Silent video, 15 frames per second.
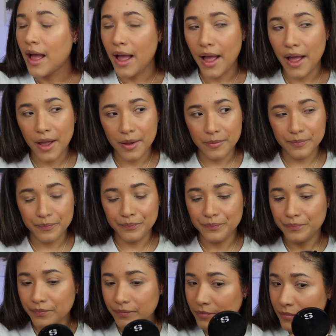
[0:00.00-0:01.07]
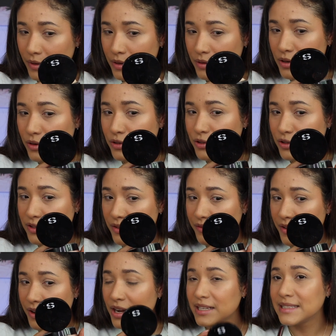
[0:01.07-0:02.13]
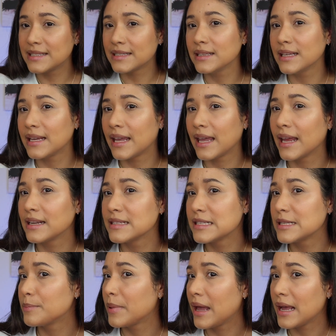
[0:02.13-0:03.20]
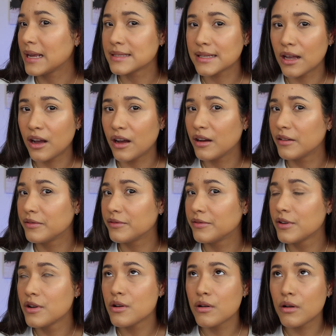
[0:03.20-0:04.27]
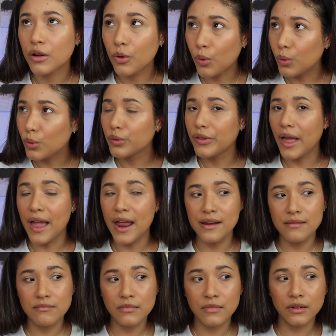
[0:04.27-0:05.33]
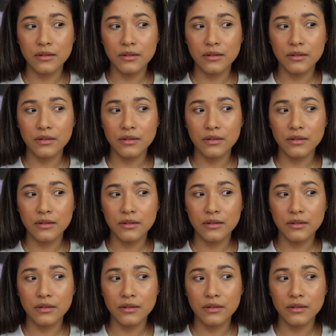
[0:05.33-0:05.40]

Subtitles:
you know, just very delicate specks of golden.